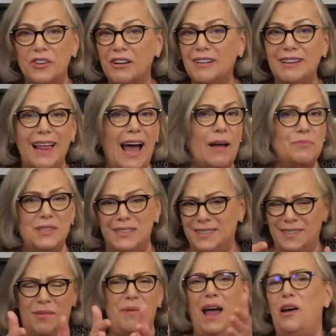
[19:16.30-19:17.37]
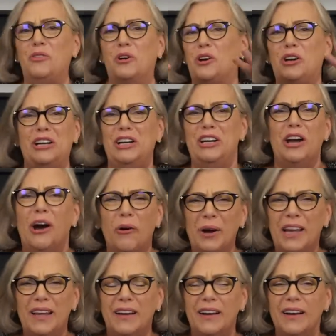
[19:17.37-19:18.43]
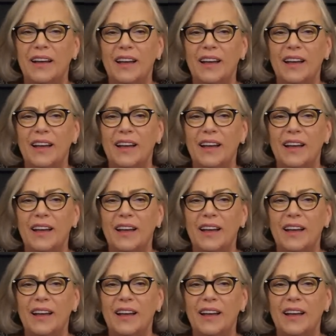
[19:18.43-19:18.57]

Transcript: the collapse and somehow they're going to know it.